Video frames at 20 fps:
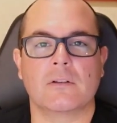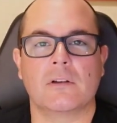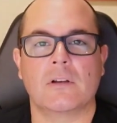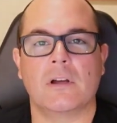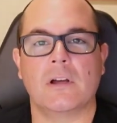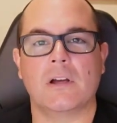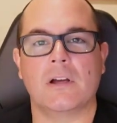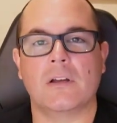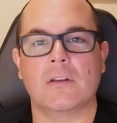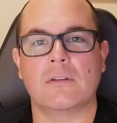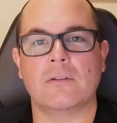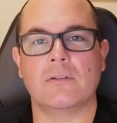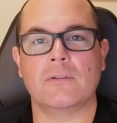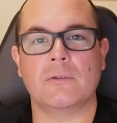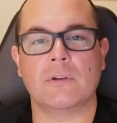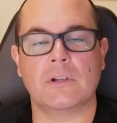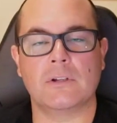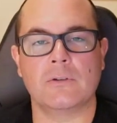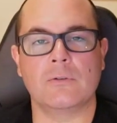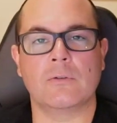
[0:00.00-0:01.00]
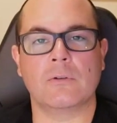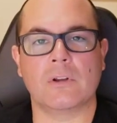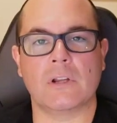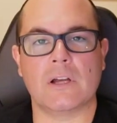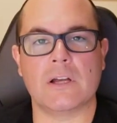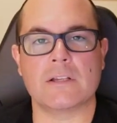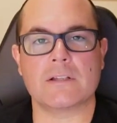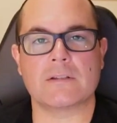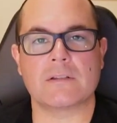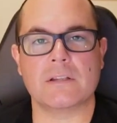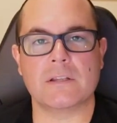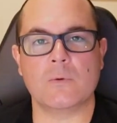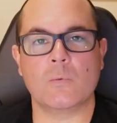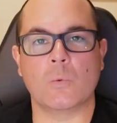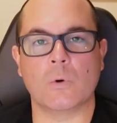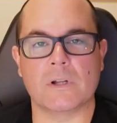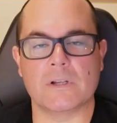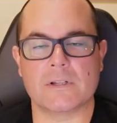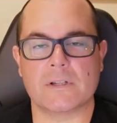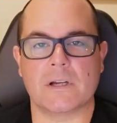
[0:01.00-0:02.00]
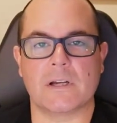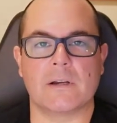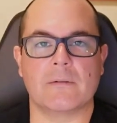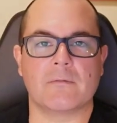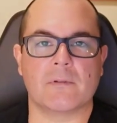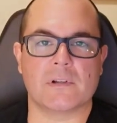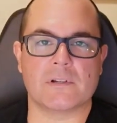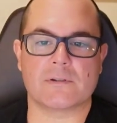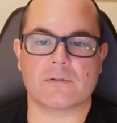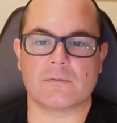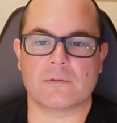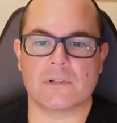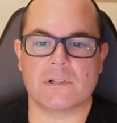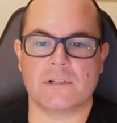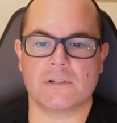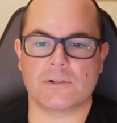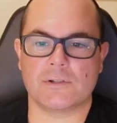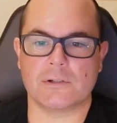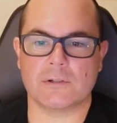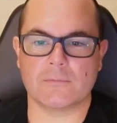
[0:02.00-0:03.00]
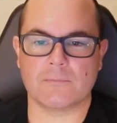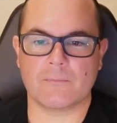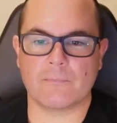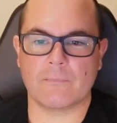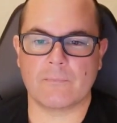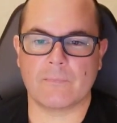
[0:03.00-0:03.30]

you can utilize the one-time restoration.